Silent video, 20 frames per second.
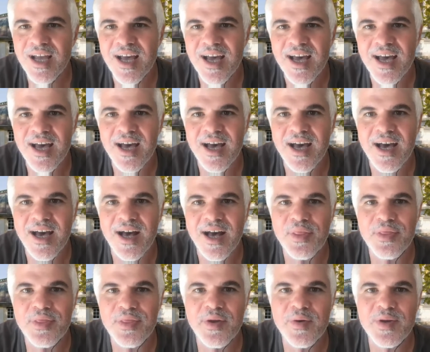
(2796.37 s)

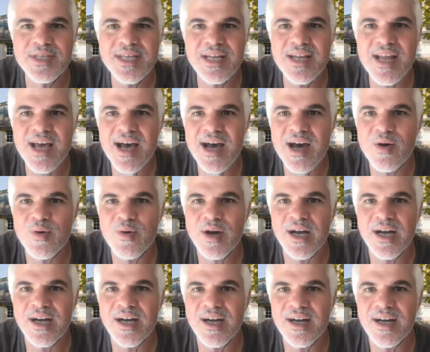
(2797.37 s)
There is
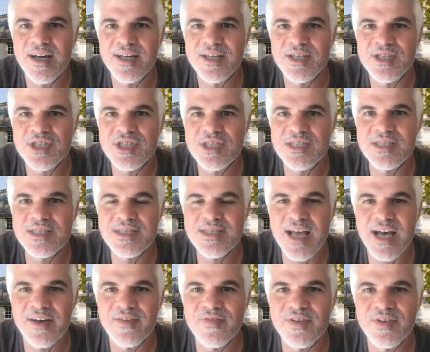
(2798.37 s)
now
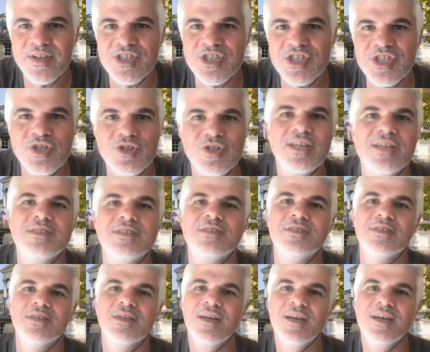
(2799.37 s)
staff and
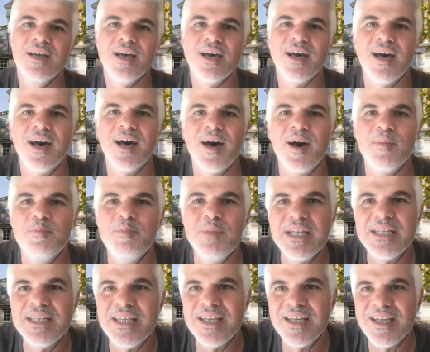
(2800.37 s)
student
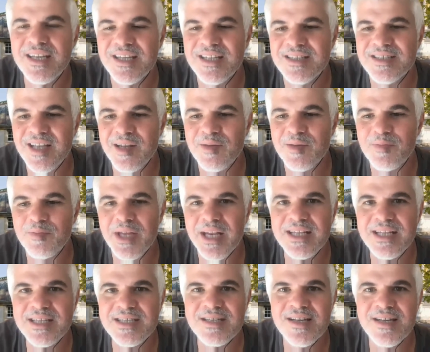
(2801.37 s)
meeting in 10
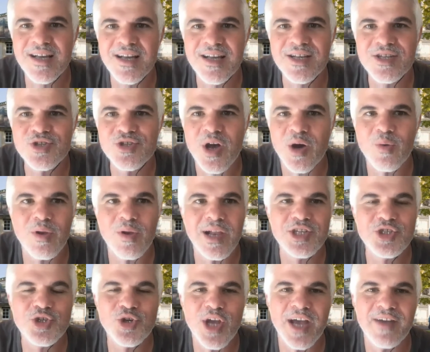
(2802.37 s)
minutes, so I will
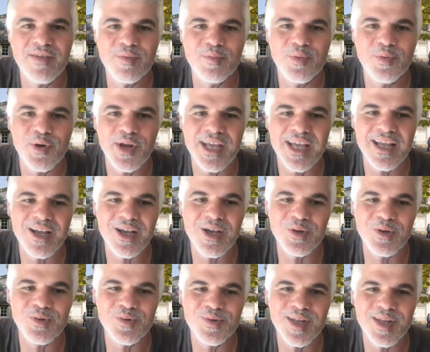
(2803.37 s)
let you have a break and go
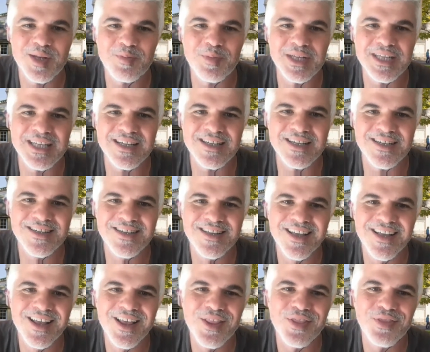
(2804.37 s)
to that meeting.
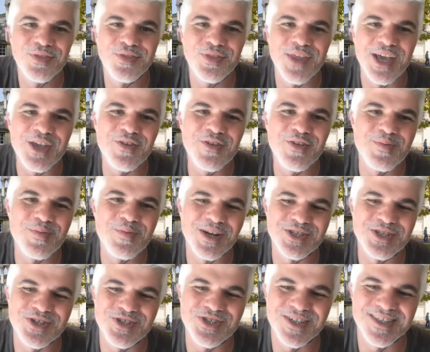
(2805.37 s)
Thank you very much,
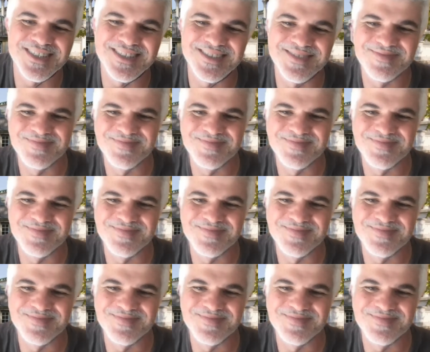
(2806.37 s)
Richard.